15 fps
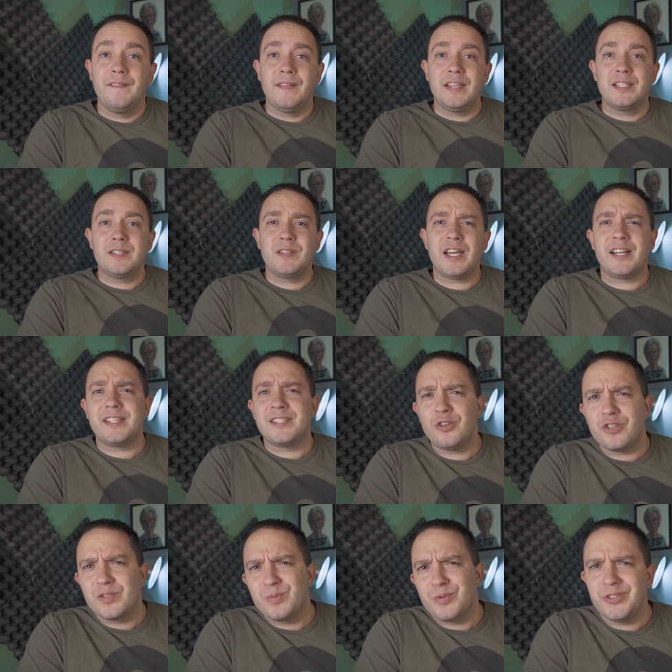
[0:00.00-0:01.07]
It's not as
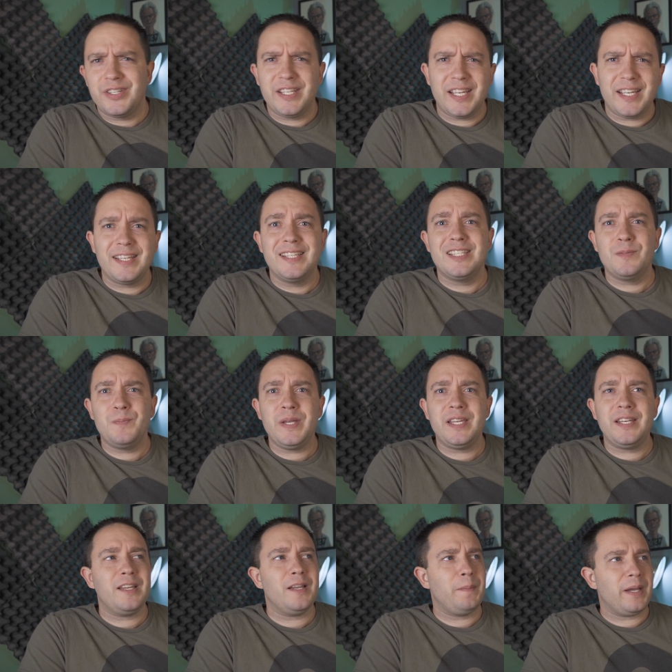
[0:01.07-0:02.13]
noticeable today. It's
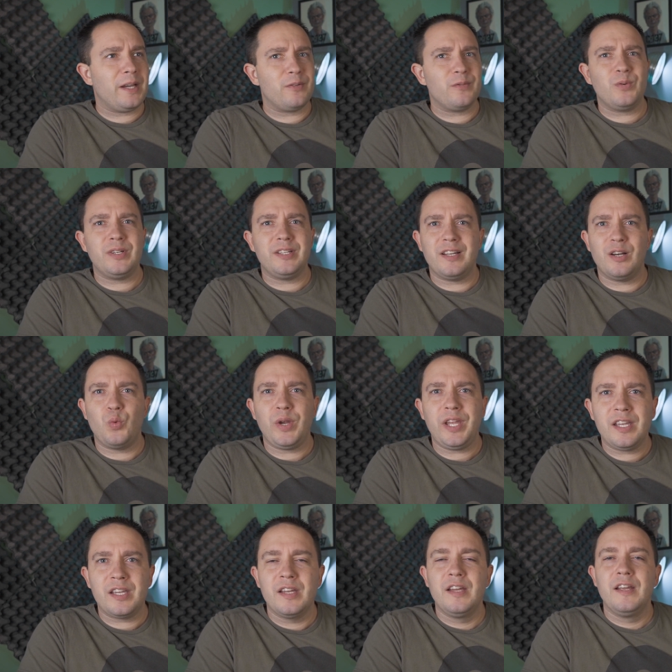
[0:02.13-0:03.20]
been about, what, a
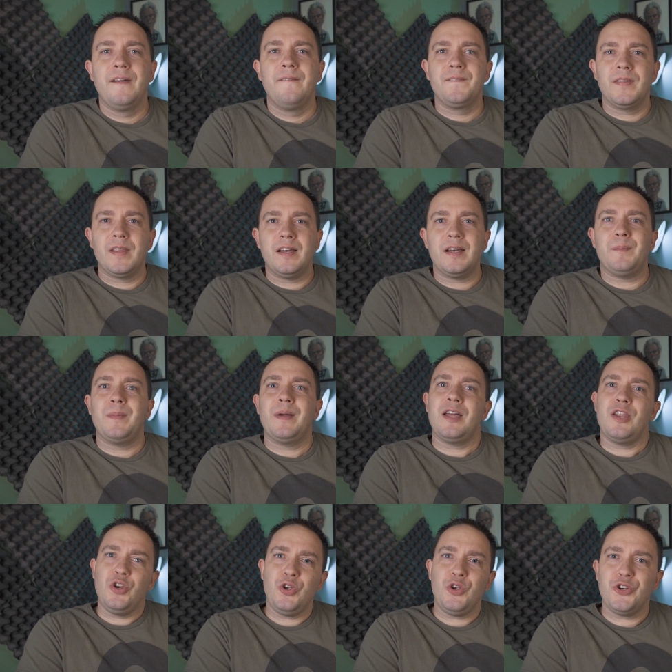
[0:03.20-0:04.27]
week? New
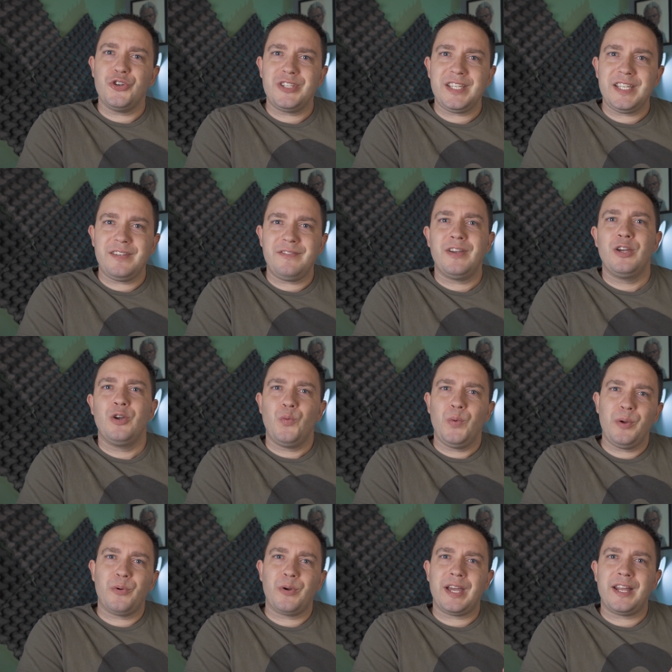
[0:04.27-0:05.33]
Year's Eve, we
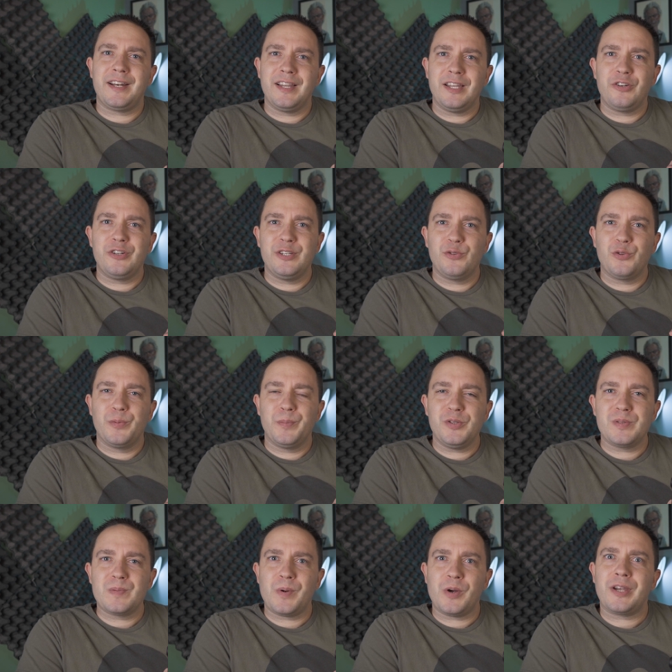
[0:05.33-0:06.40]
were at a little indoor
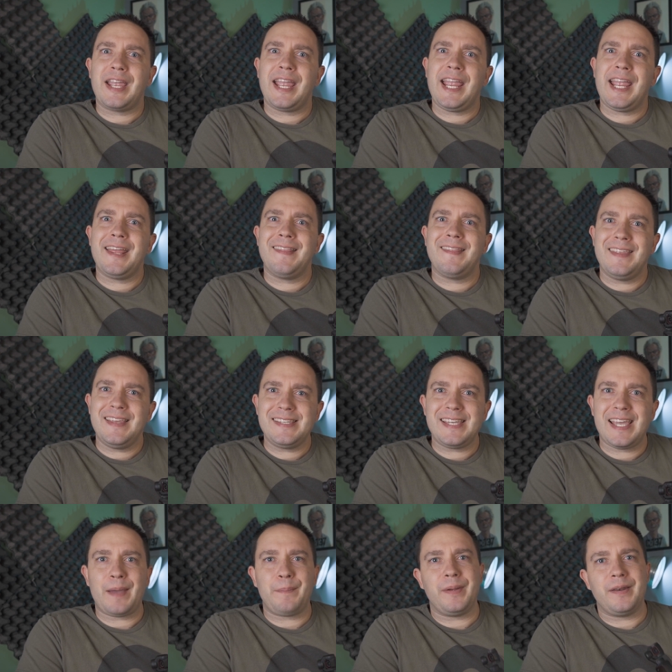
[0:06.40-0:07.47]
amusement park, and this
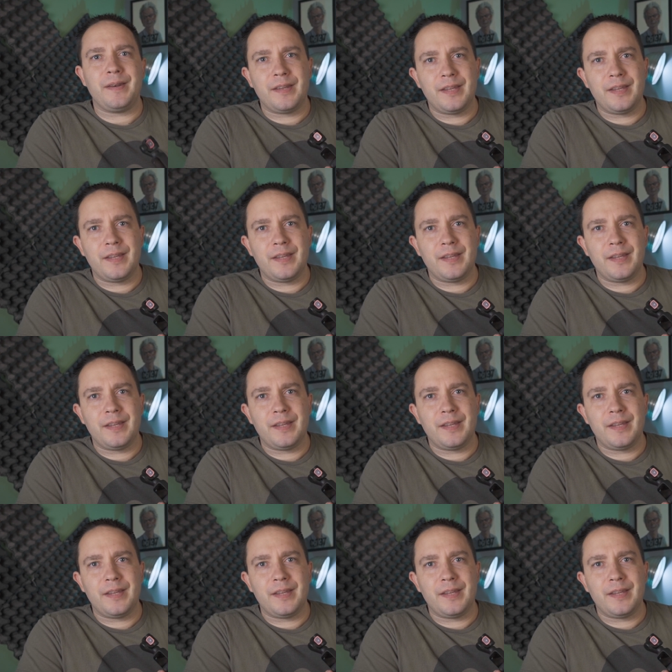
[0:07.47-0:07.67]
happened.